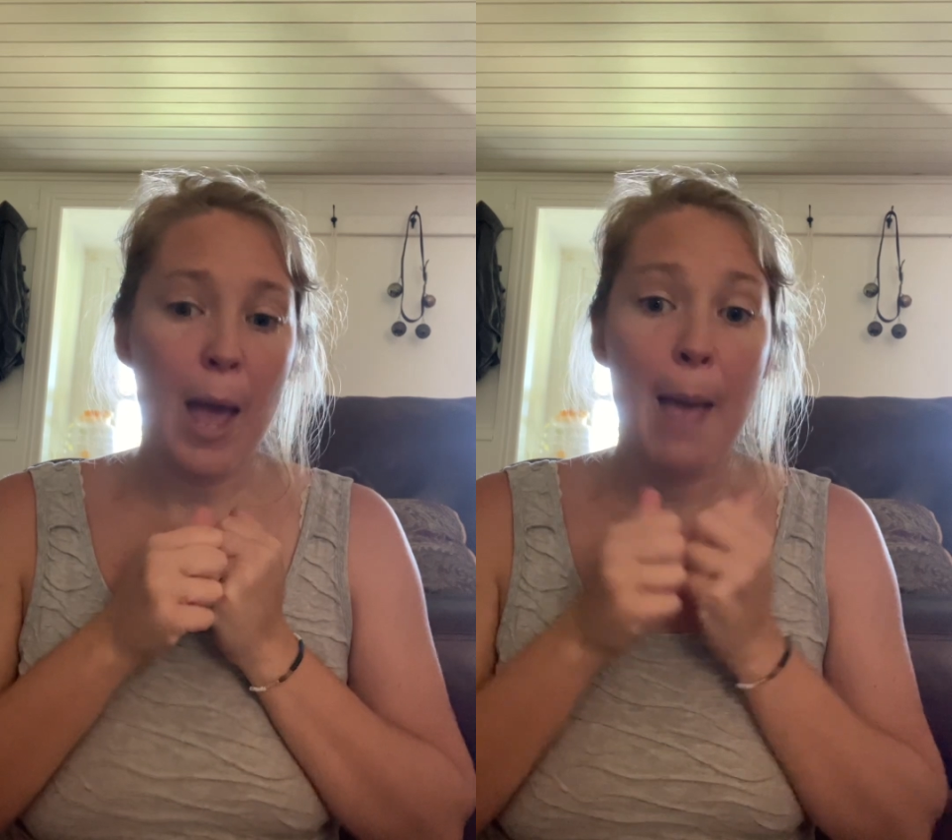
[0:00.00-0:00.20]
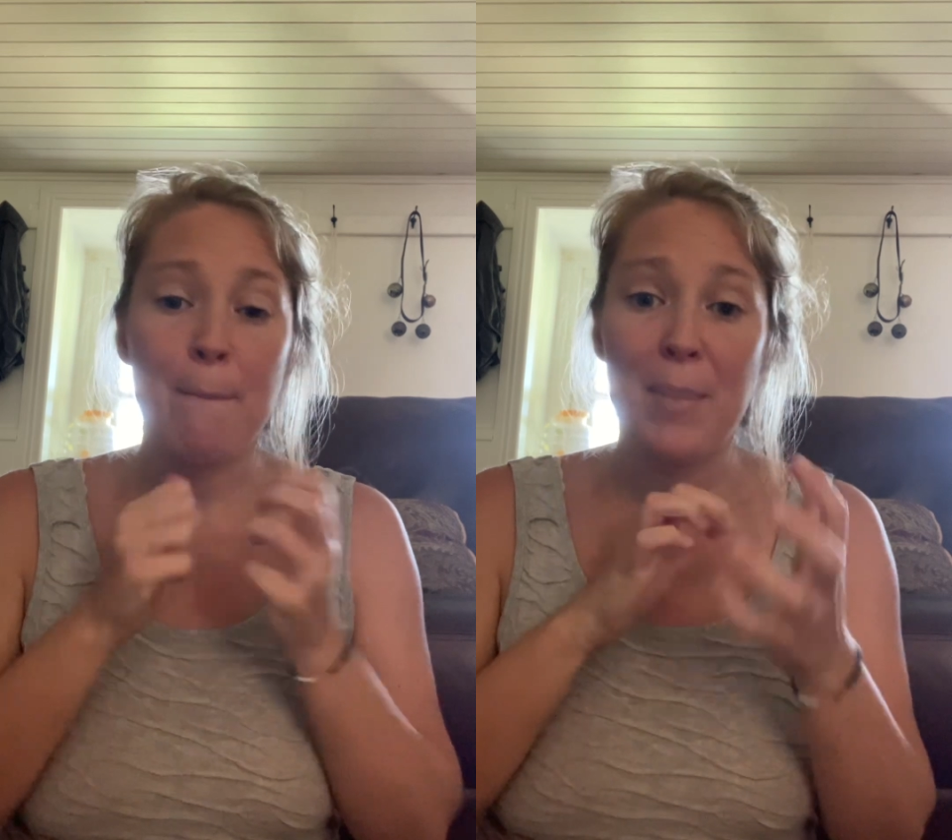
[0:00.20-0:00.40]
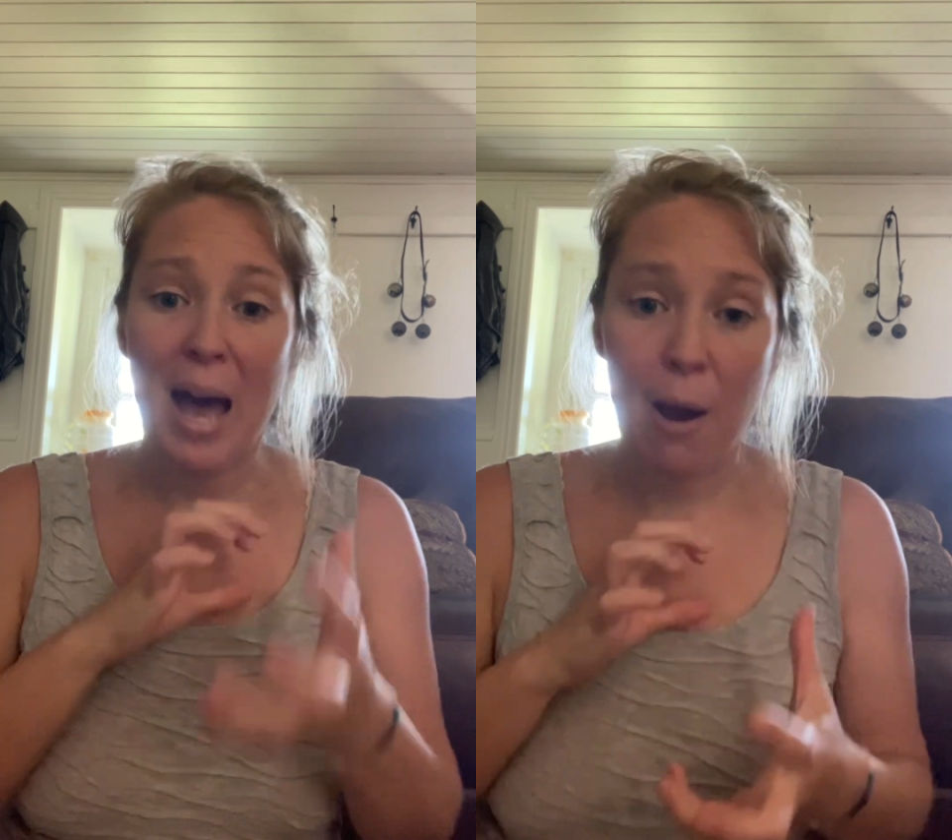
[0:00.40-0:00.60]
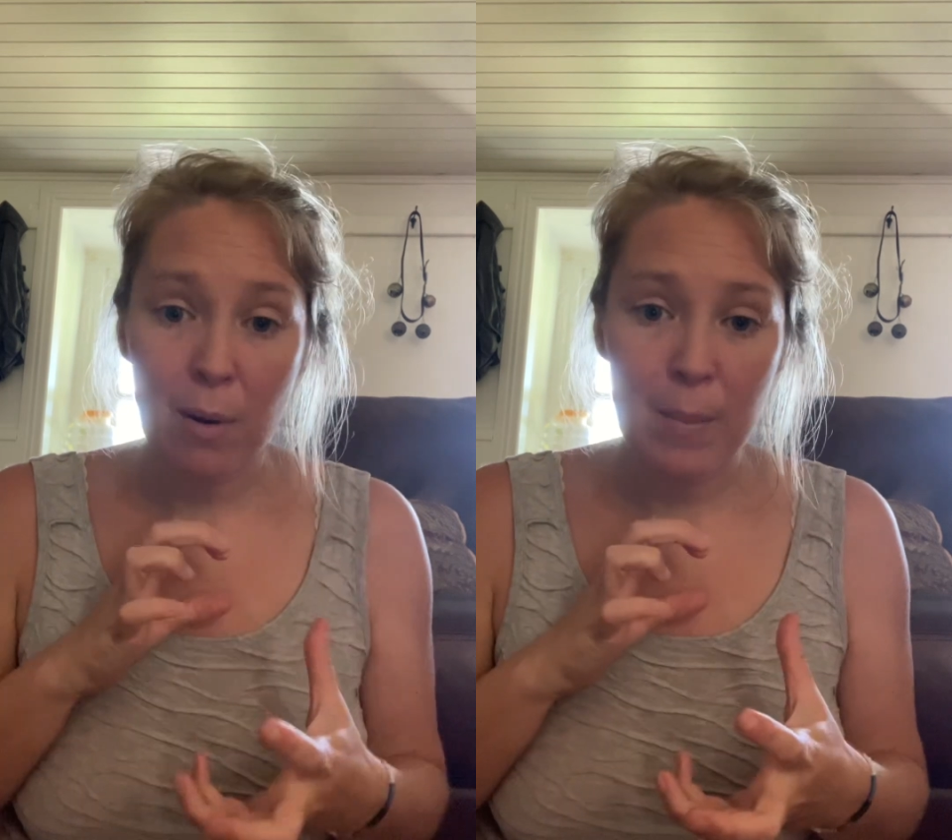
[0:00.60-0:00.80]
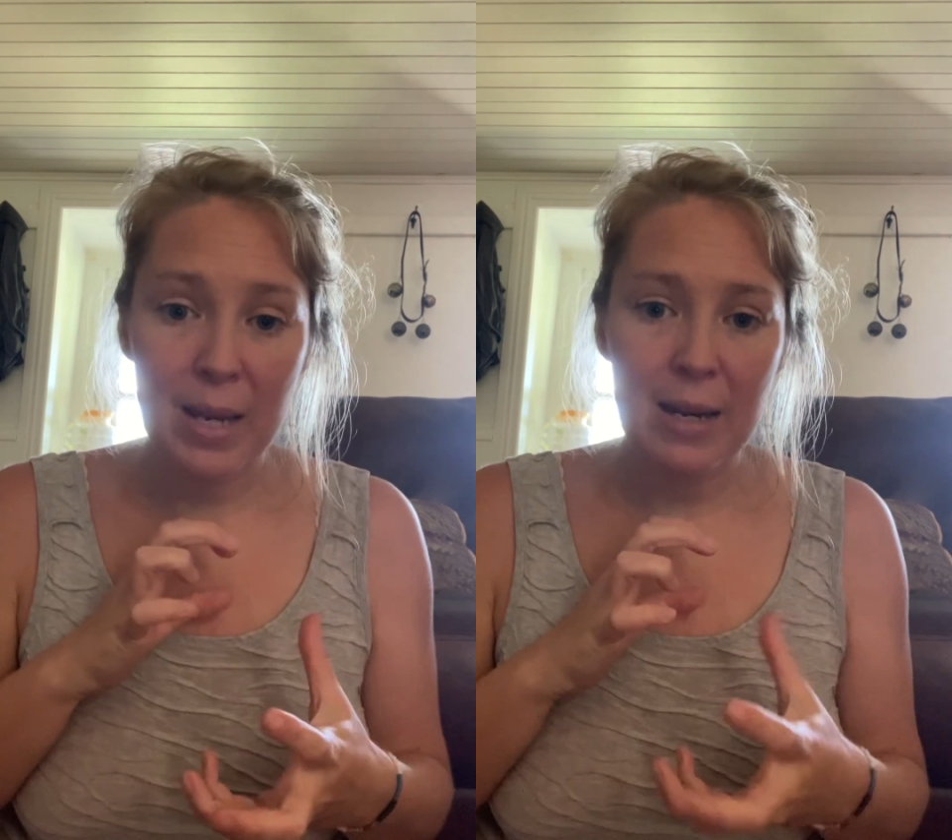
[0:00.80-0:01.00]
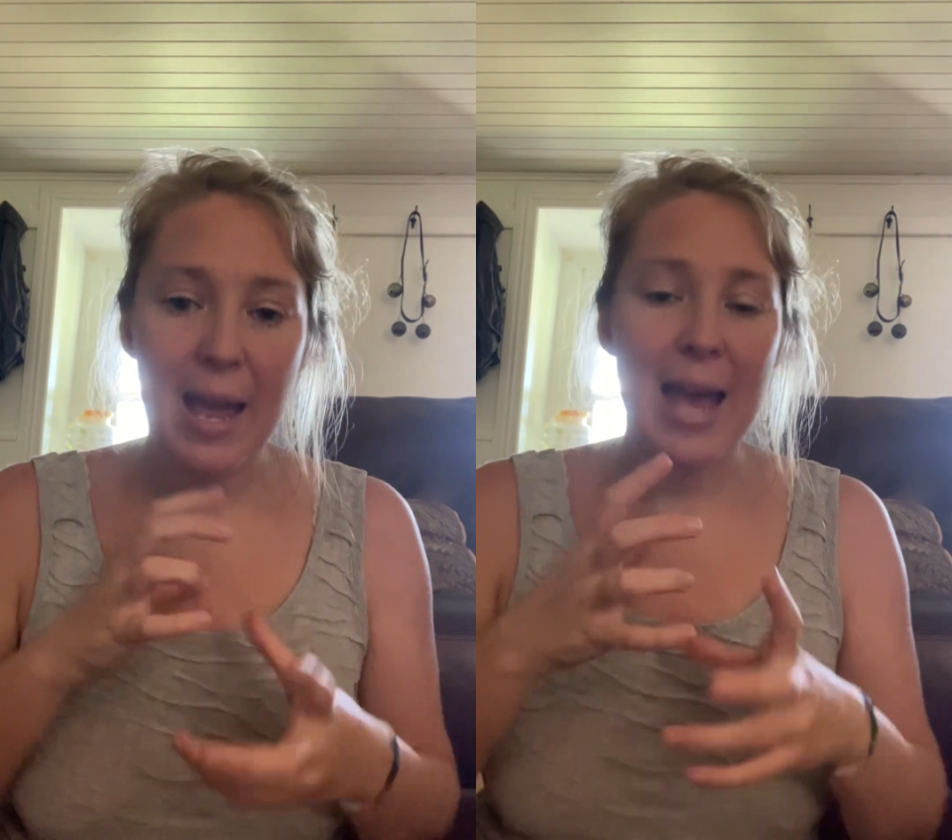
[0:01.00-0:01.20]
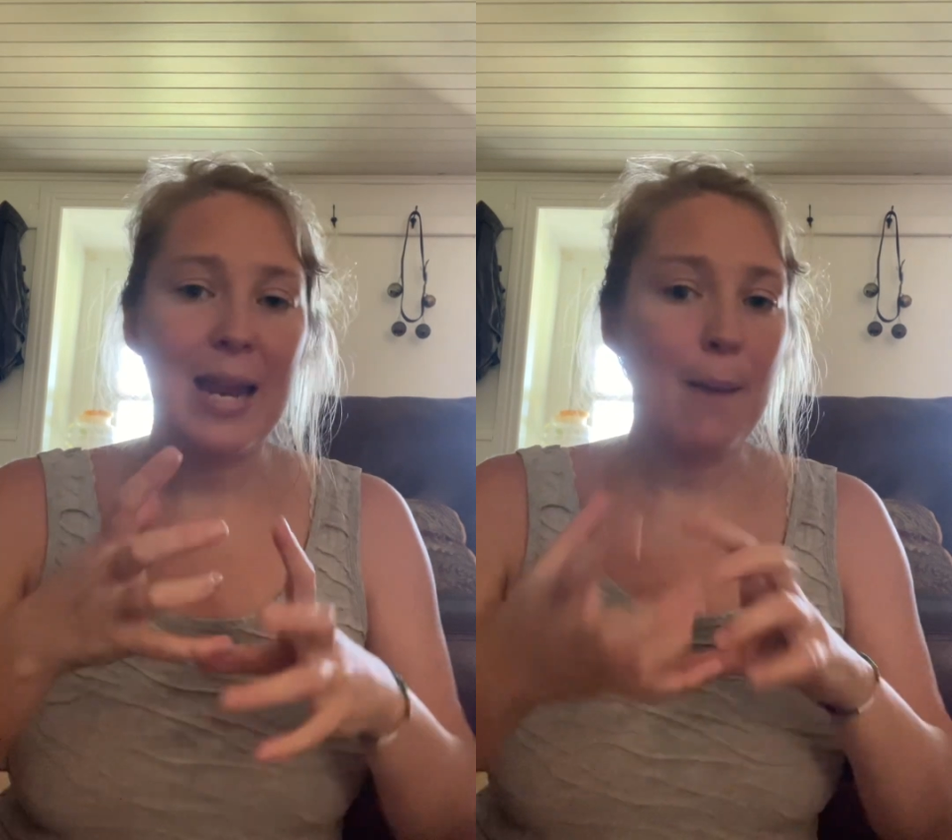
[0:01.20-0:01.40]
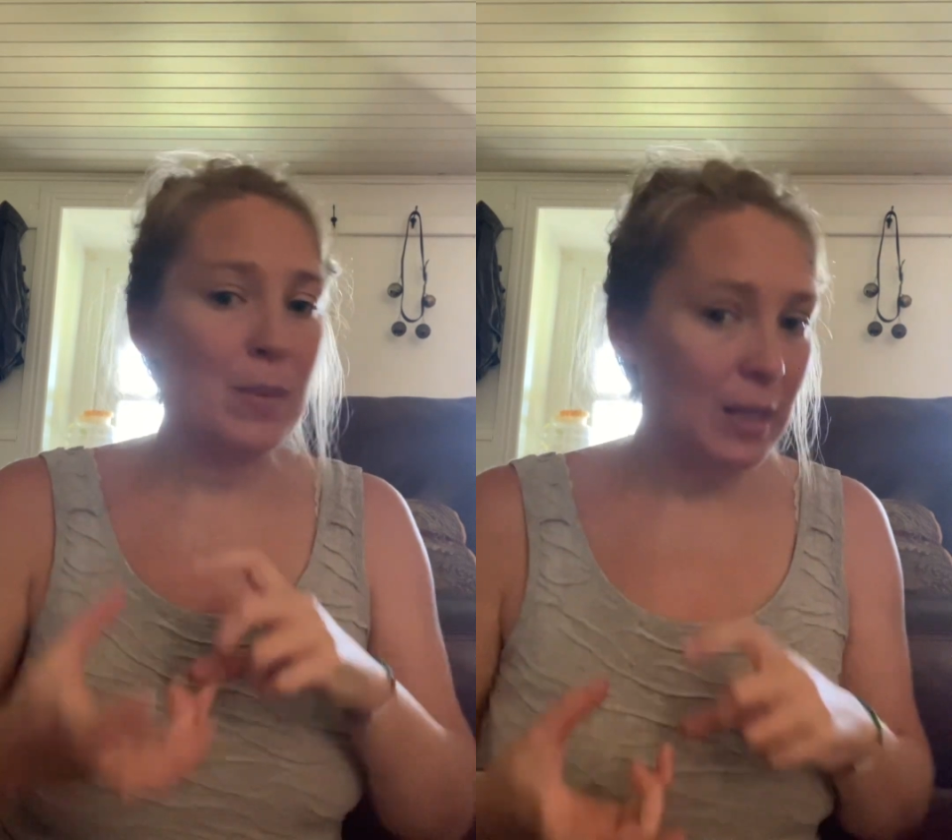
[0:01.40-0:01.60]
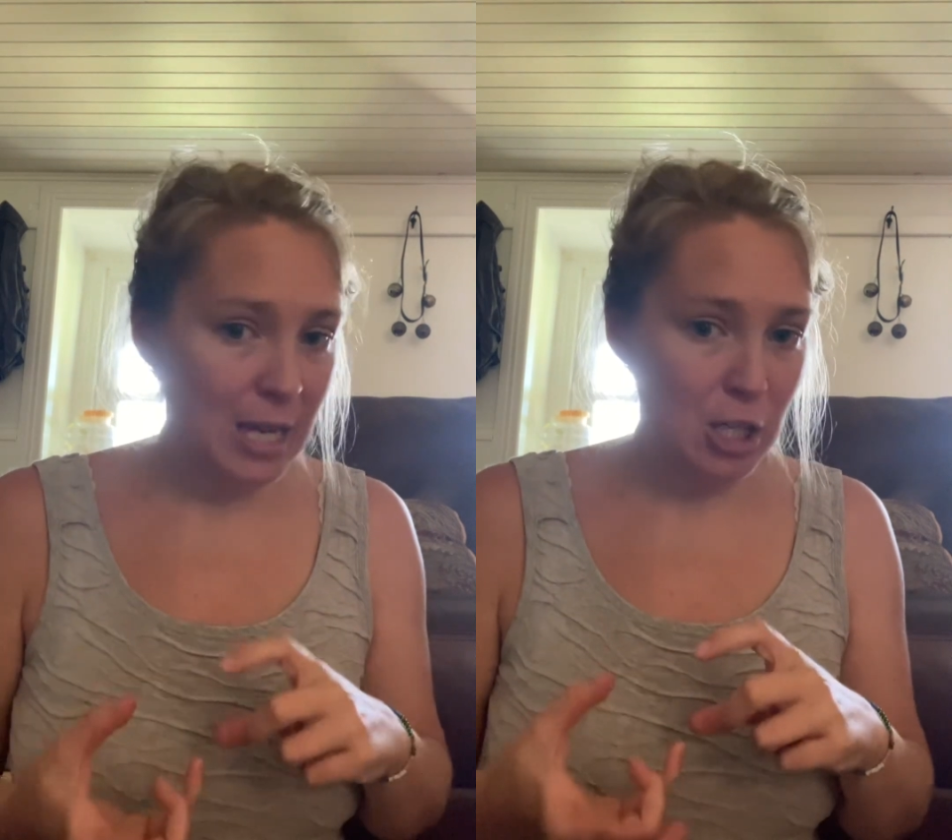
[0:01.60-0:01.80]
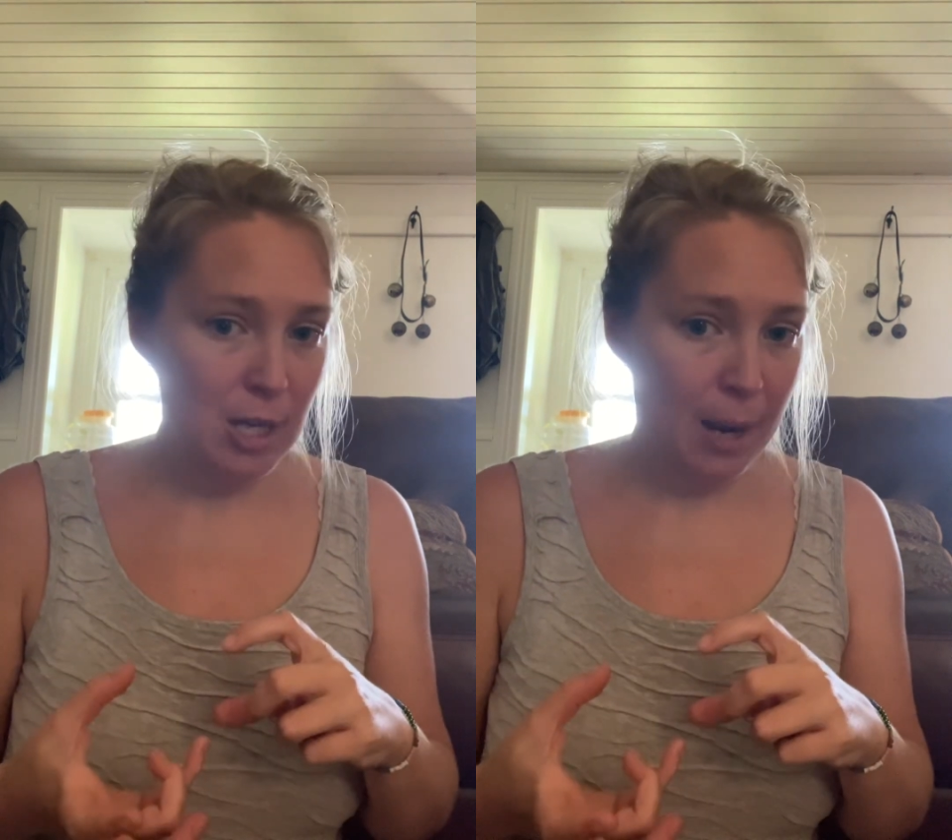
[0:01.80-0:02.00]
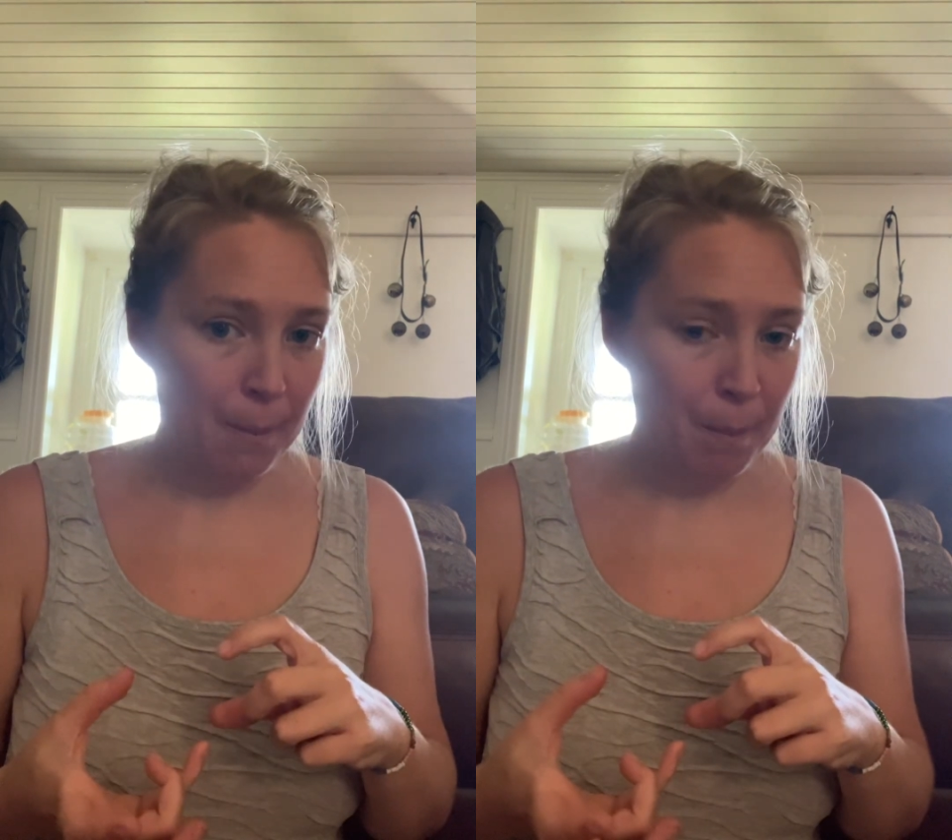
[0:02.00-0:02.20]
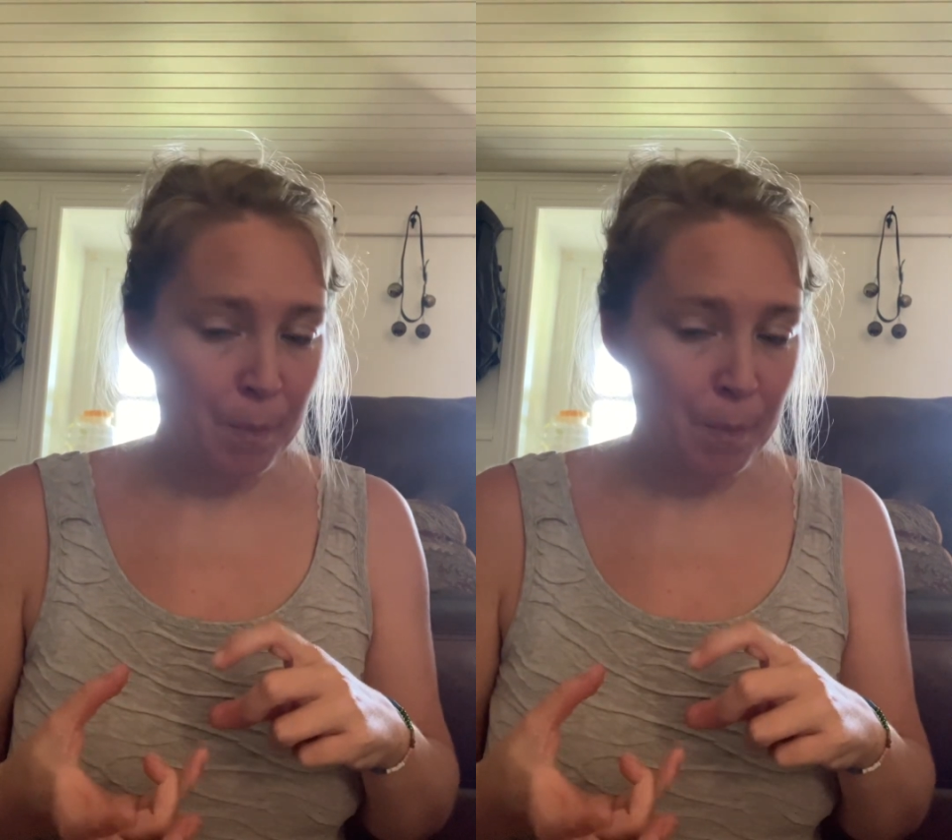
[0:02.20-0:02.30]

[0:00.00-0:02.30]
empowerment and emulation.